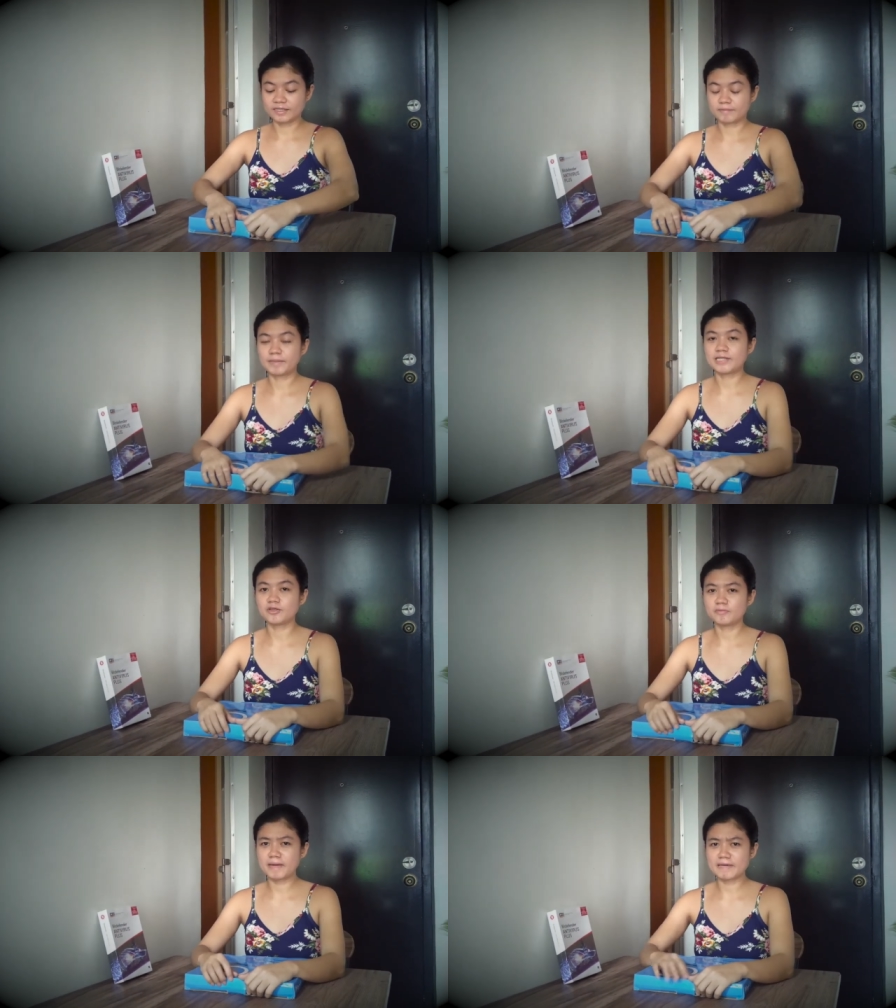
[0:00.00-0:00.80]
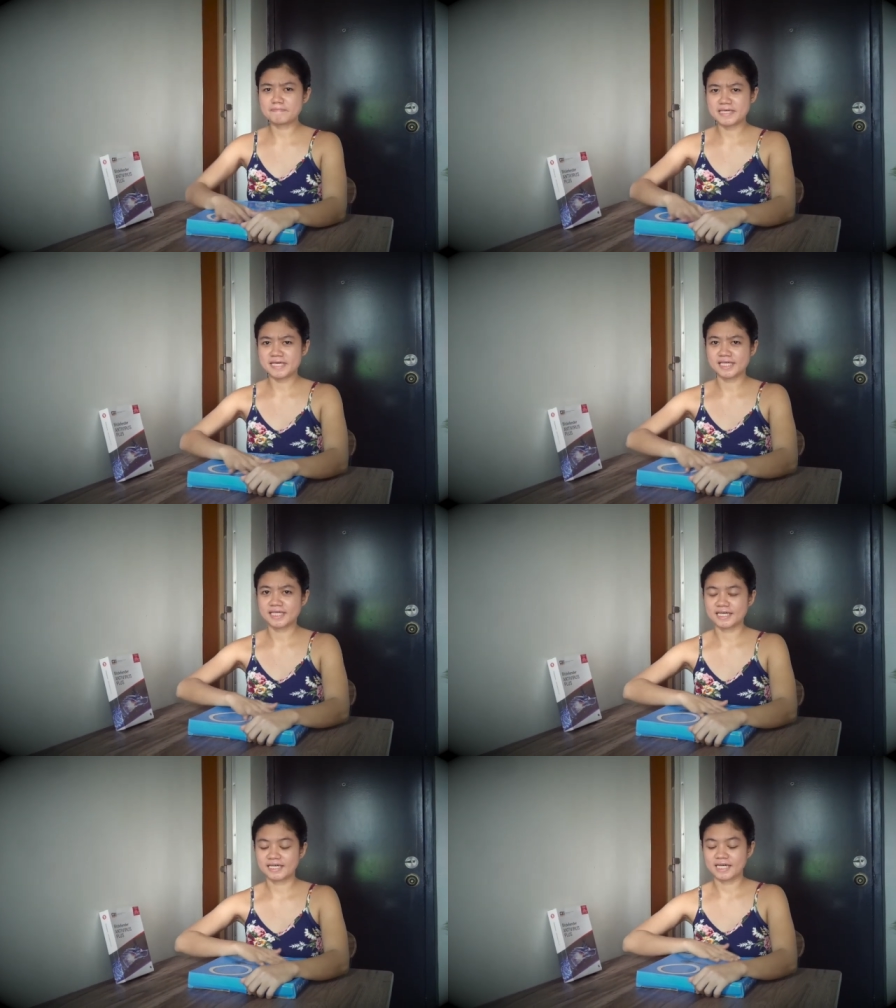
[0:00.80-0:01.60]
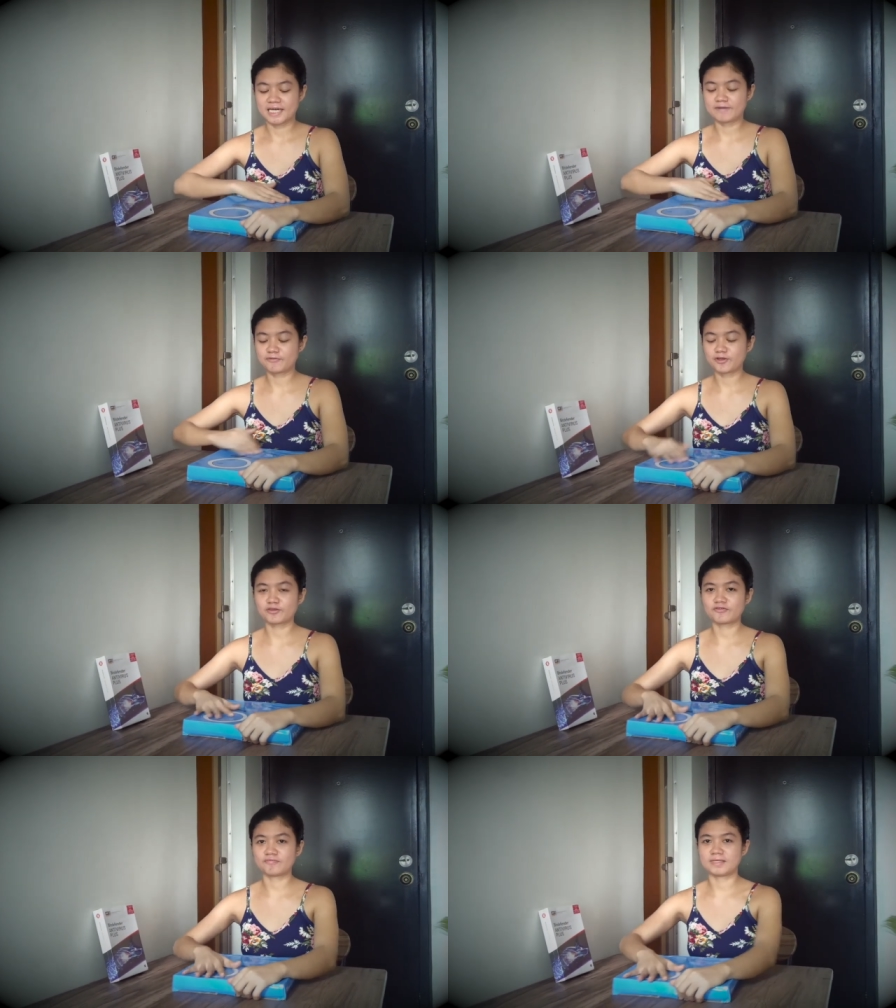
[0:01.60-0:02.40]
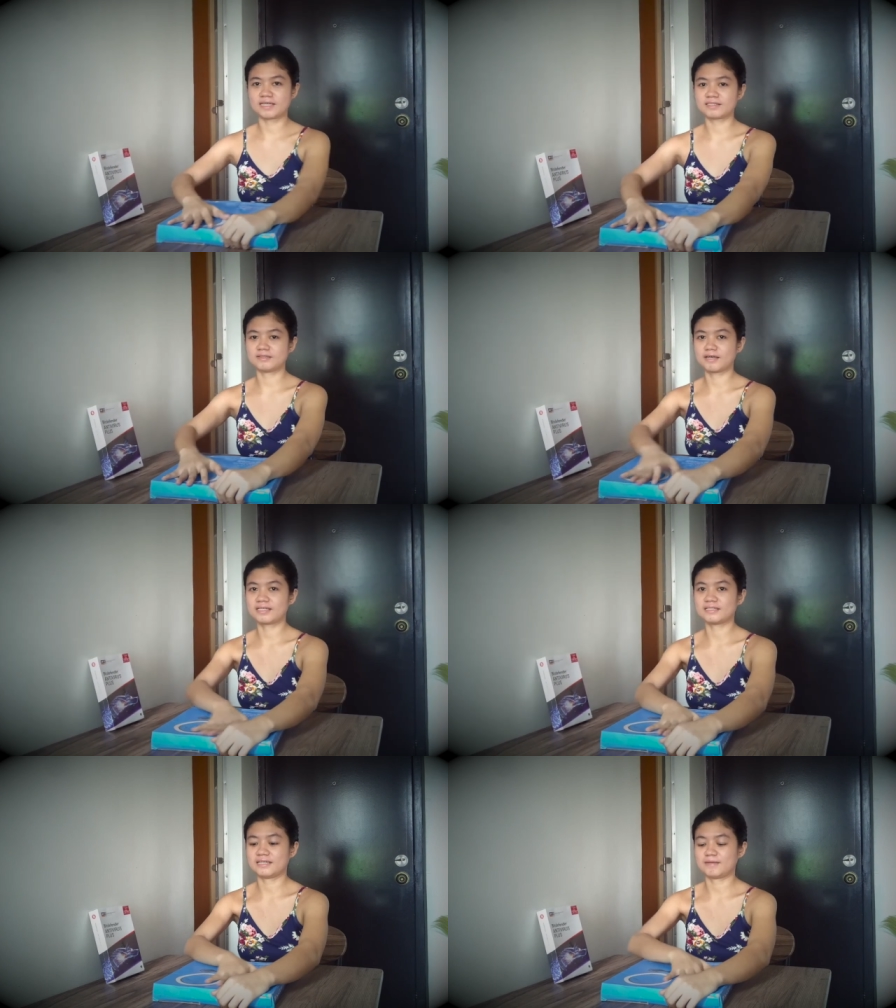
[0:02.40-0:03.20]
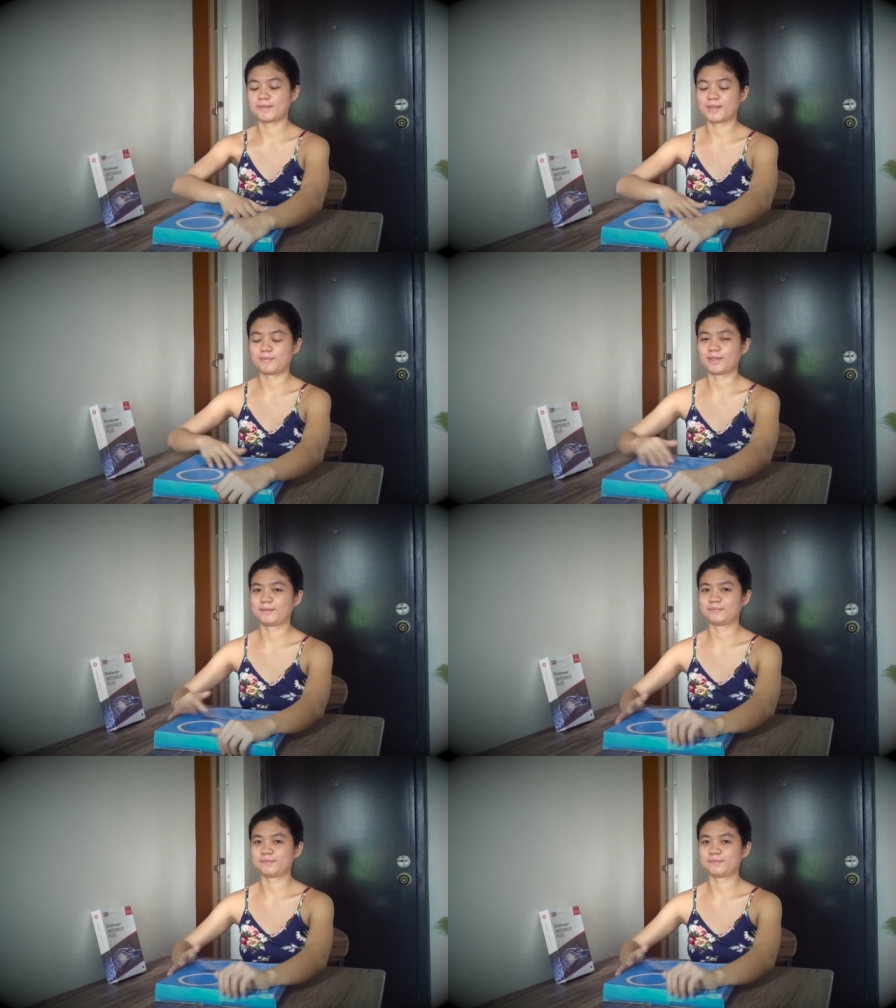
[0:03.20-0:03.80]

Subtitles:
my new baby in front of me, as you can see naman dito.